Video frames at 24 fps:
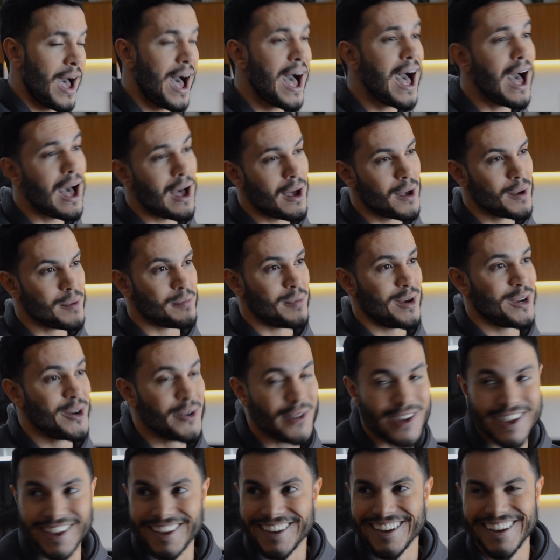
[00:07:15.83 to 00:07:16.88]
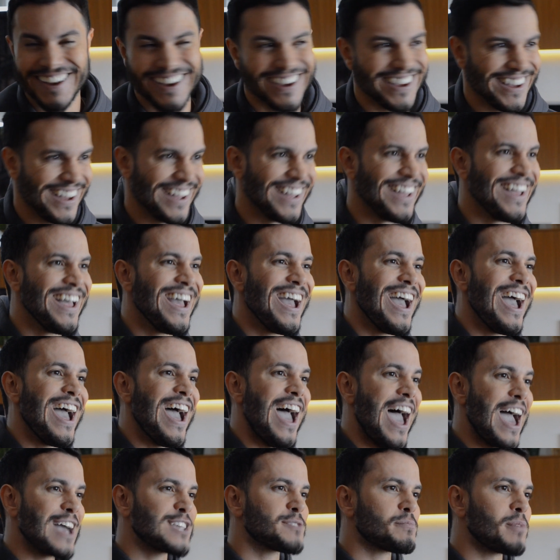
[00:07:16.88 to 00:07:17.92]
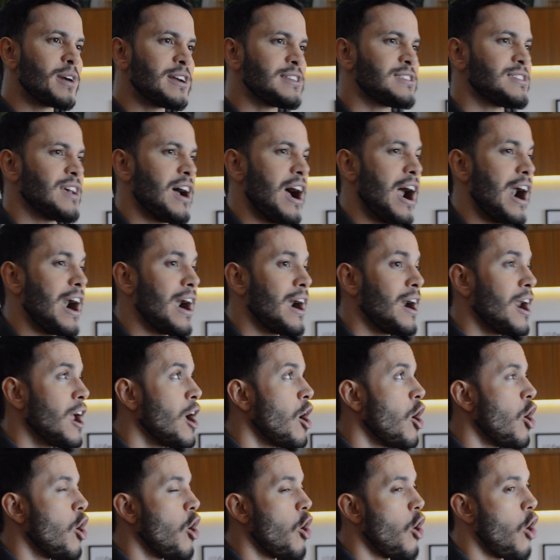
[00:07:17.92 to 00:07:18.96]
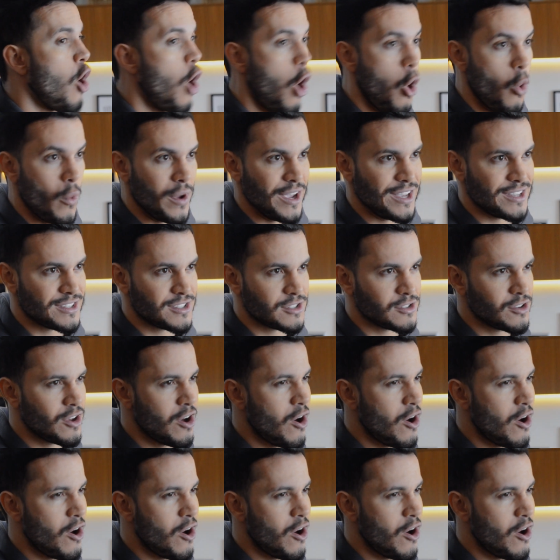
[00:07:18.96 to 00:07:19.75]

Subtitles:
By the way, experts are always